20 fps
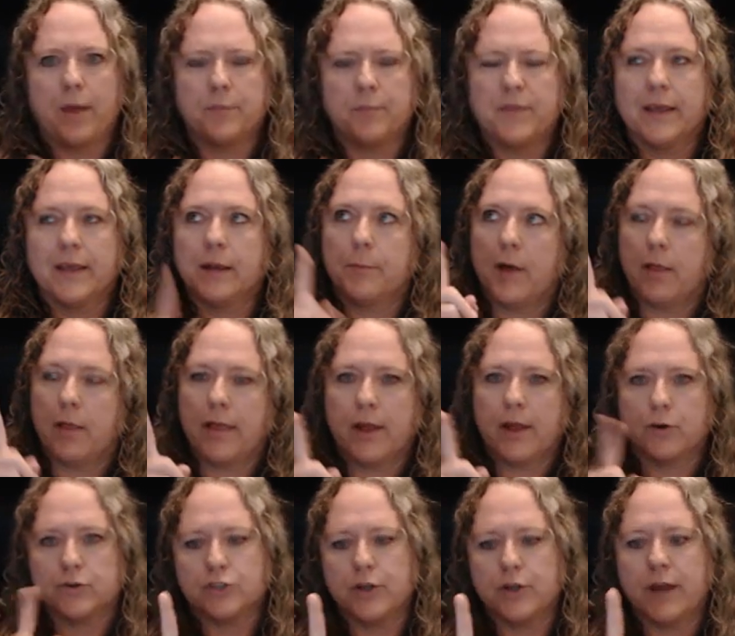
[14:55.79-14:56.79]
I'm thinking about
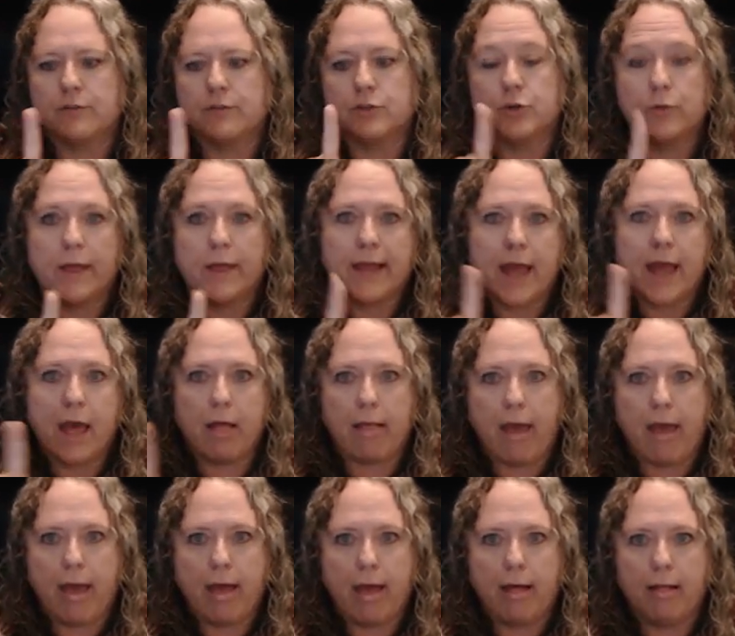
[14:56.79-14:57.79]
letters. You have to do like
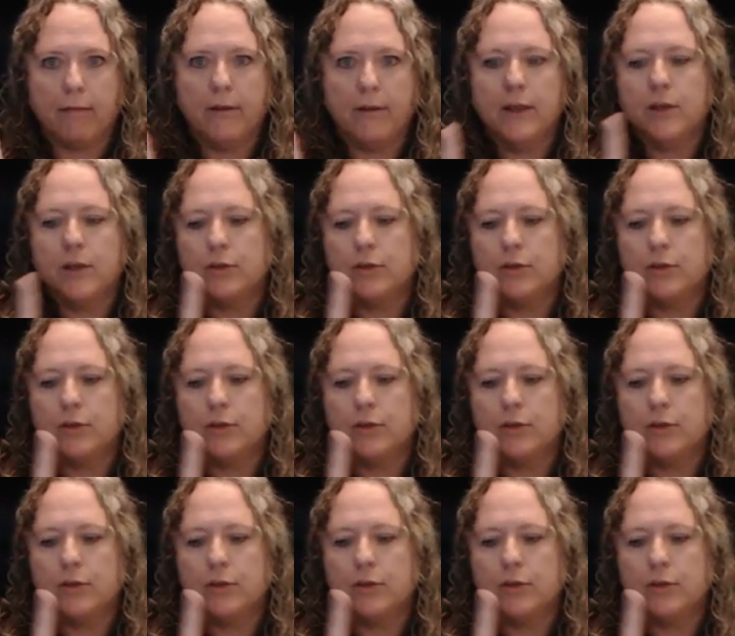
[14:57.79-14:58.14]
LL.